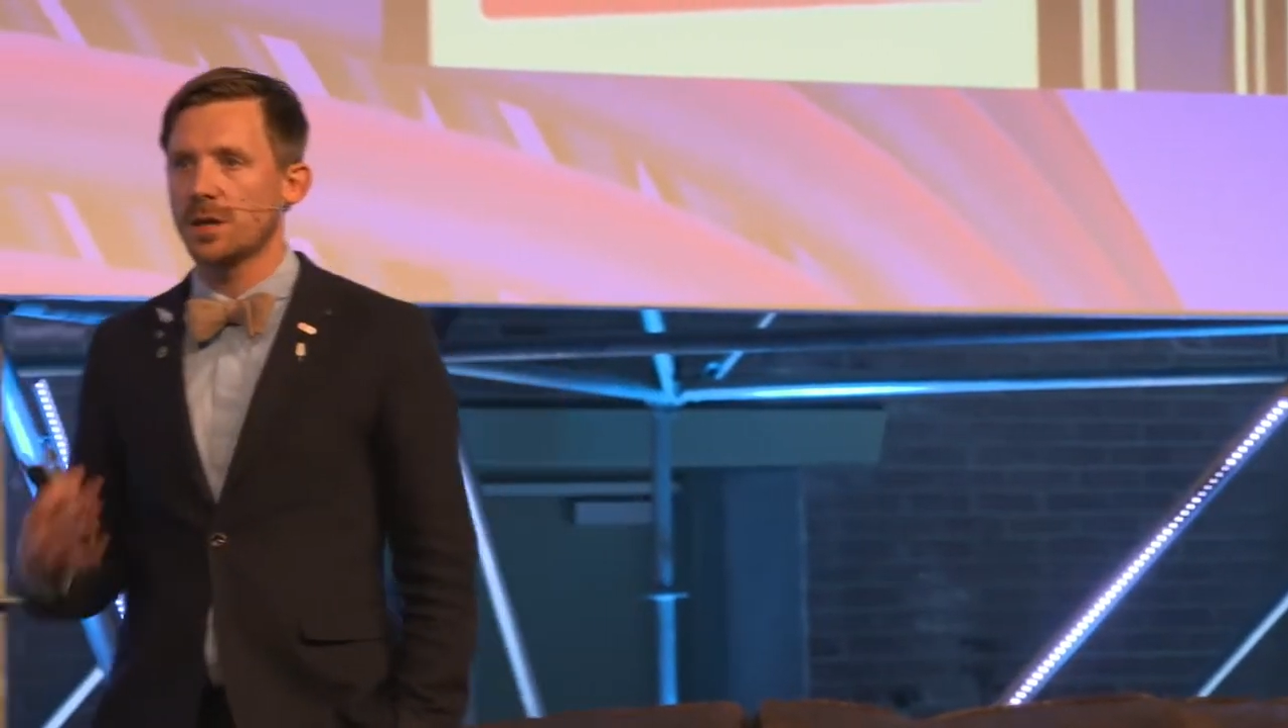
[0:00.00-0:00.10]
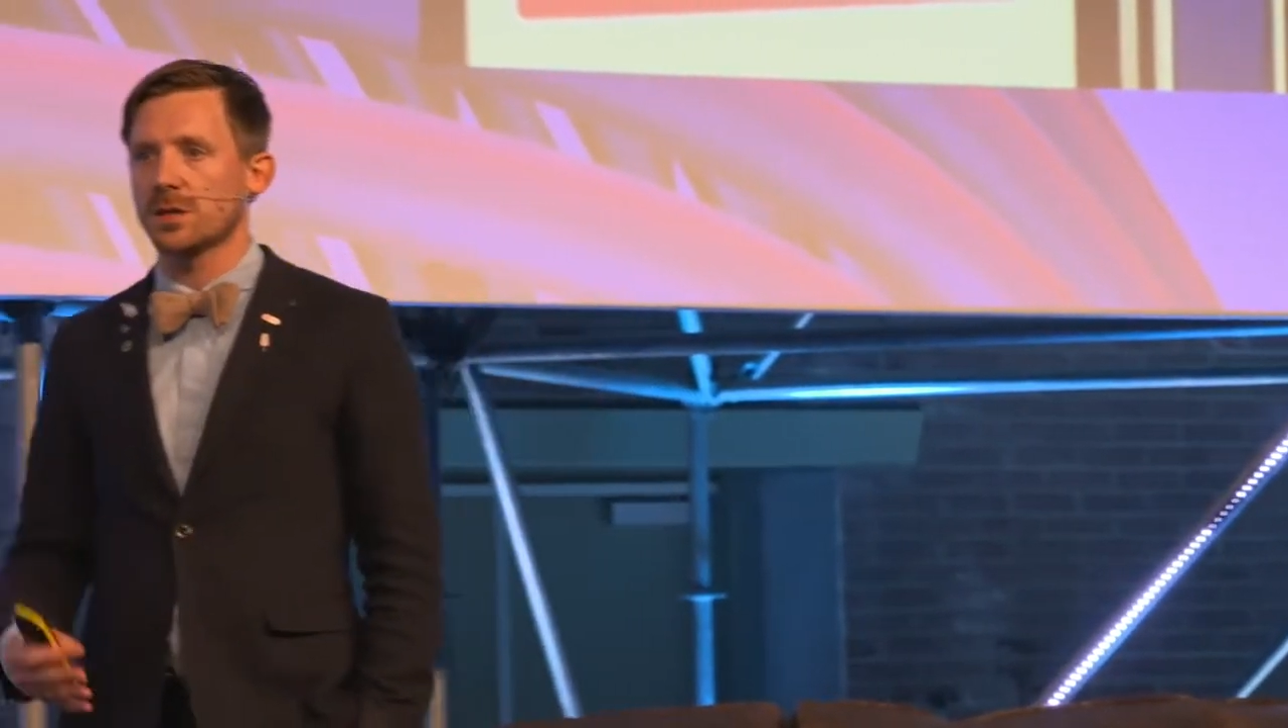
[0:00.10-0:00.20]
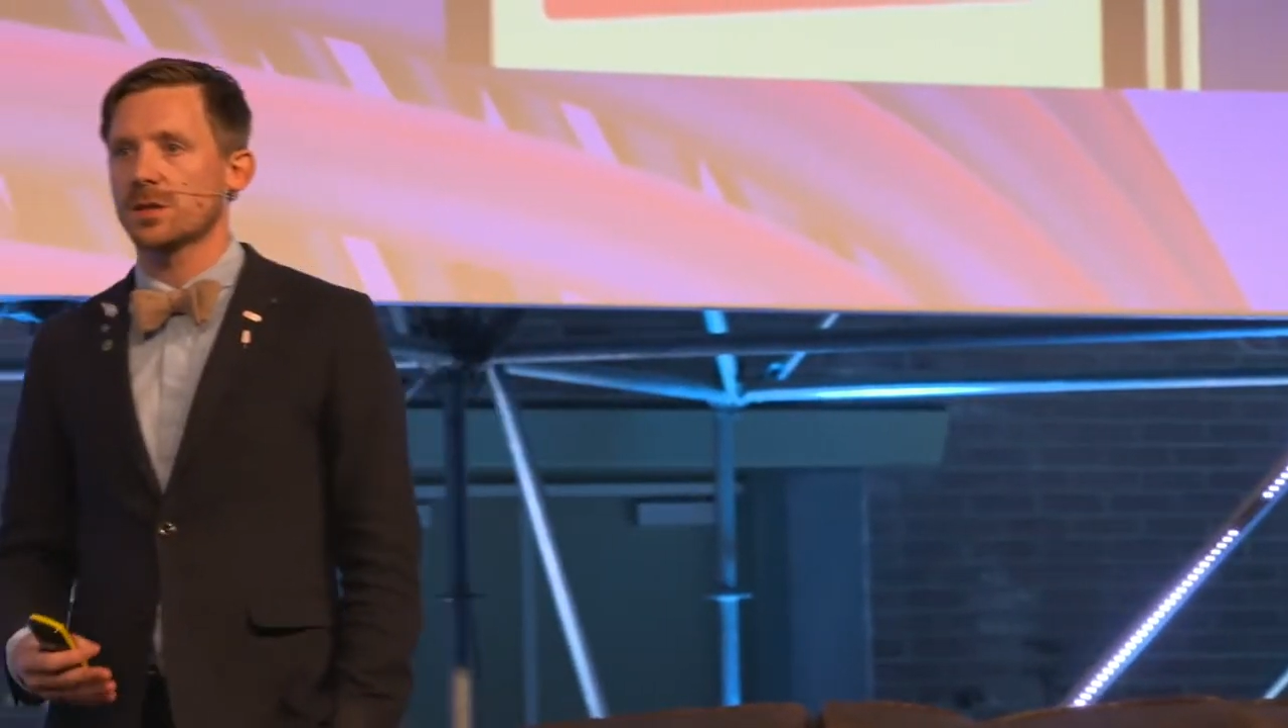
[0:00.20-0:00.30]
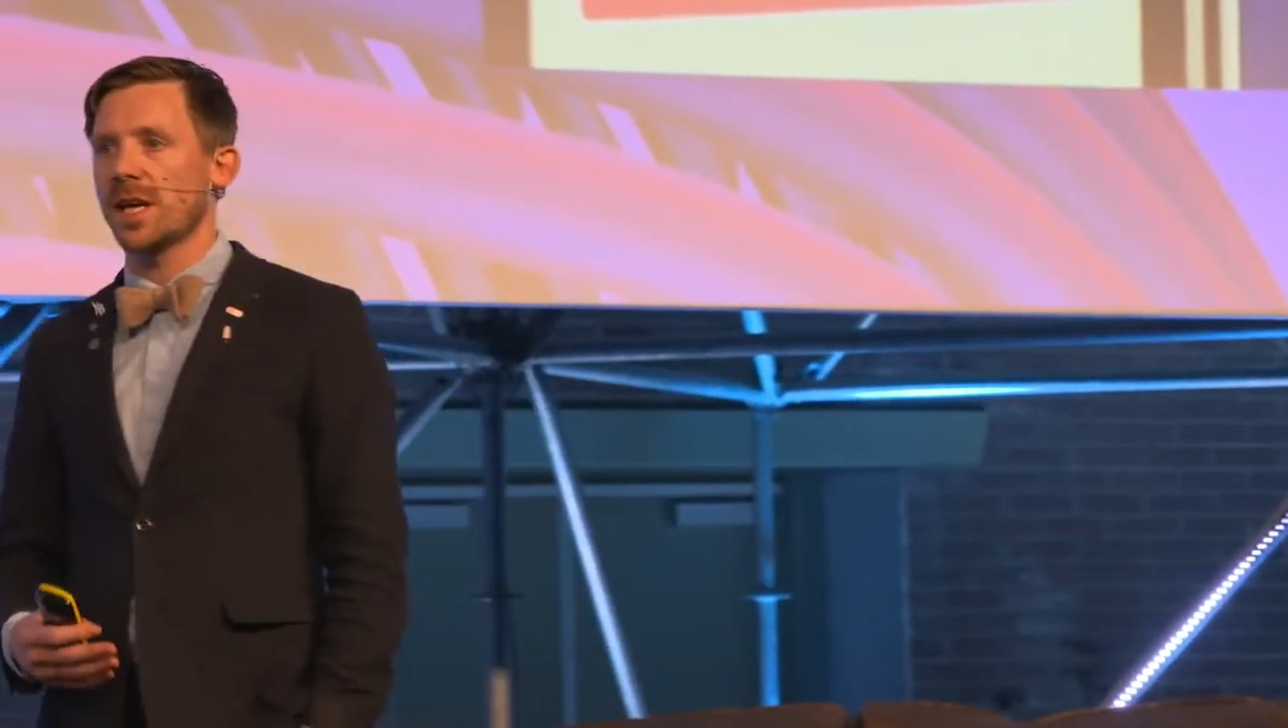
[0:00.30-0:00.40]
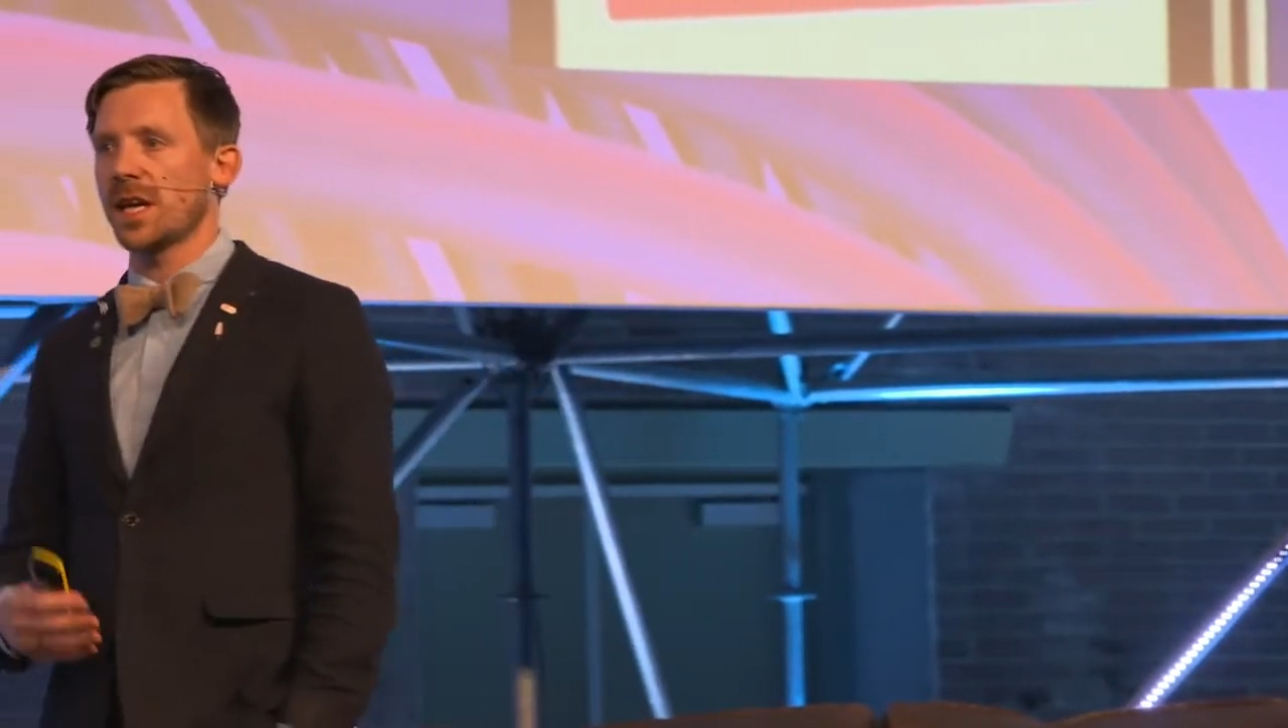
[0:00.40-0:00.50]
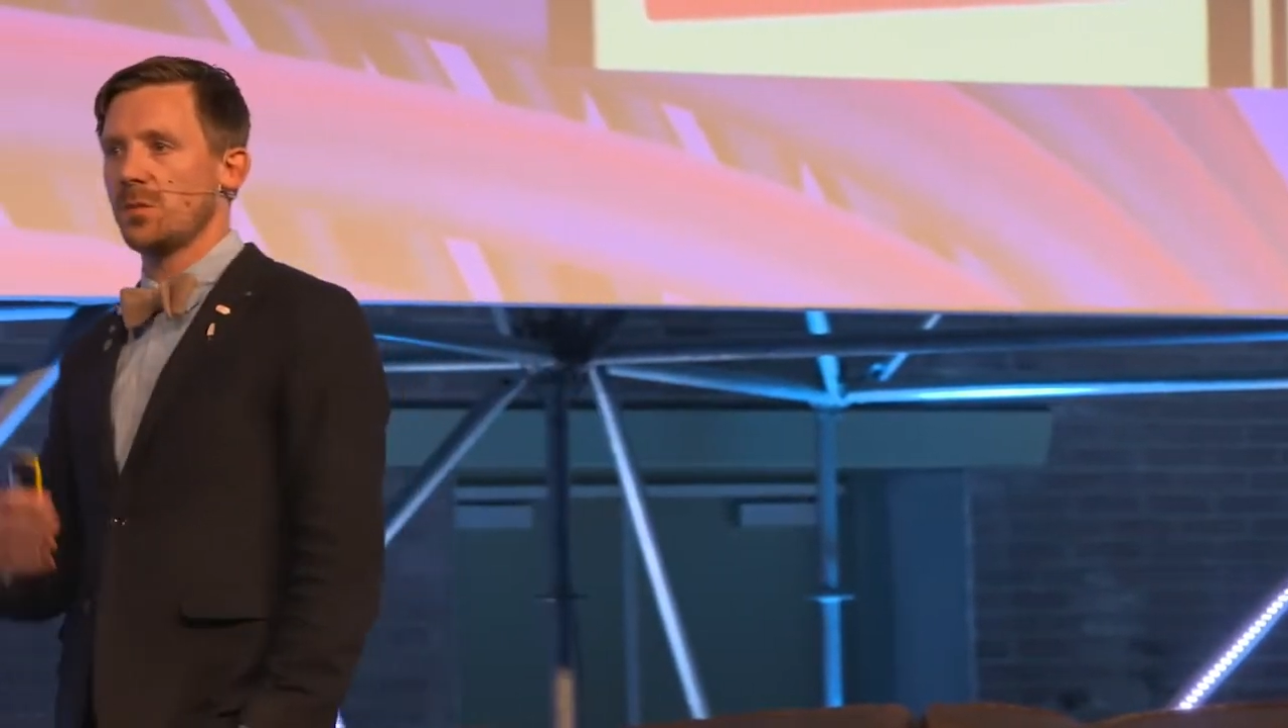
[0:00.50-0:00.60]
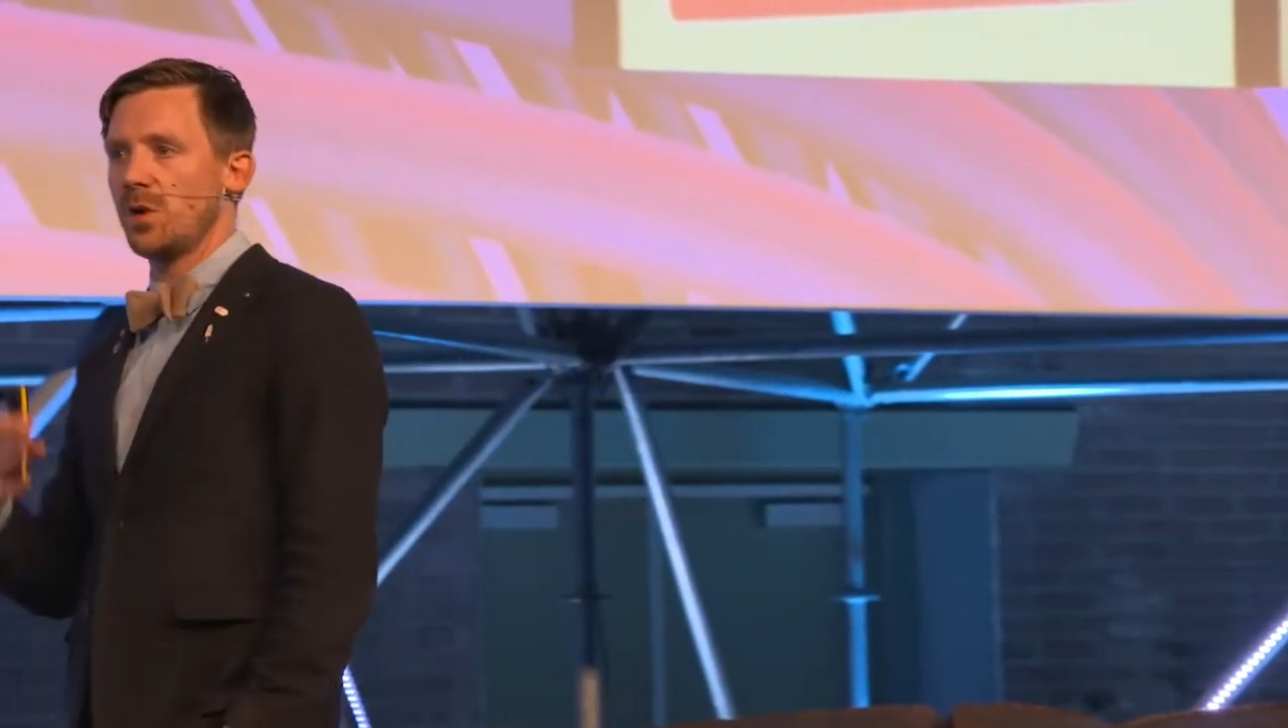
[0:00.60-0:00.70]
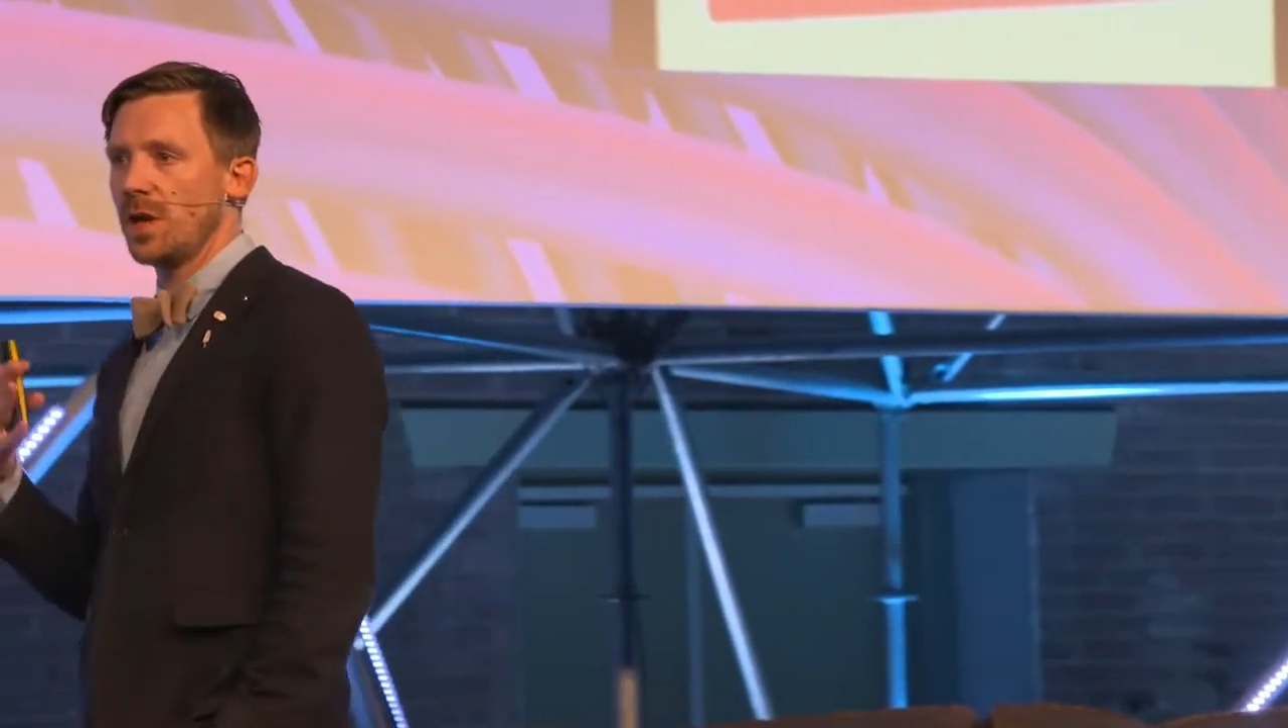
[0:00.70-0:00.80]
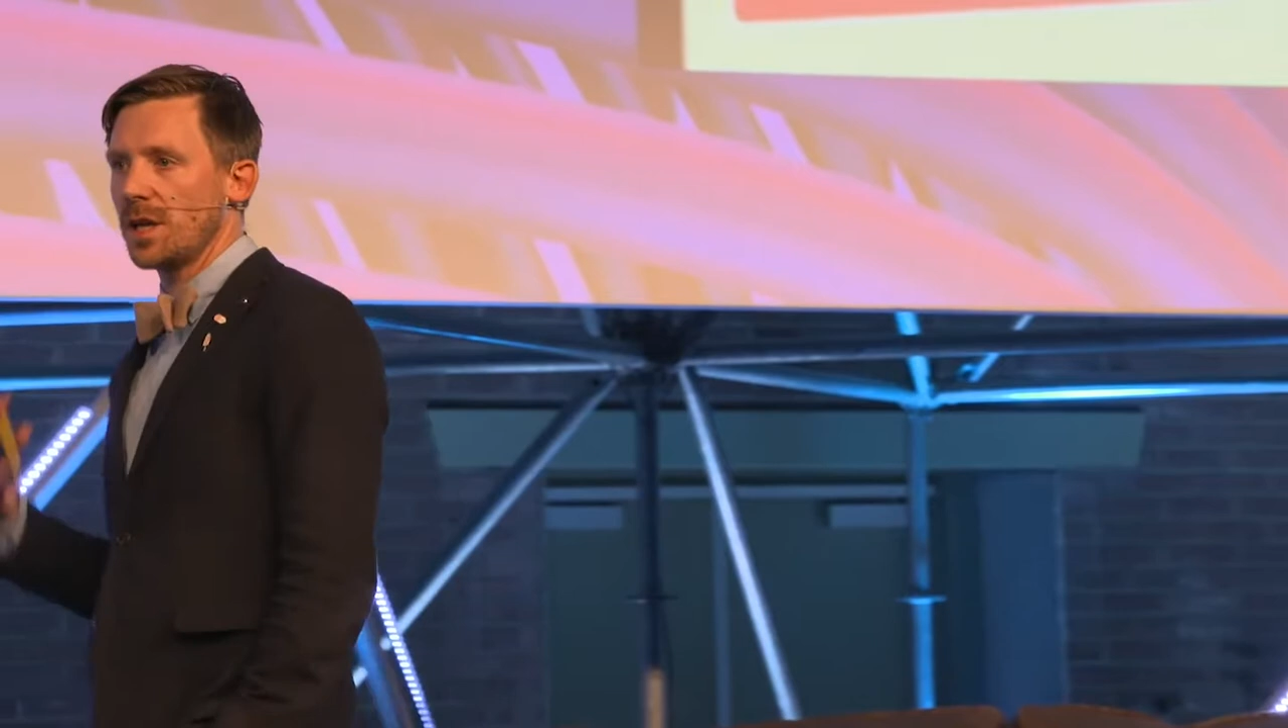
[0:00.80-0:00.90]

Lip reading: understandable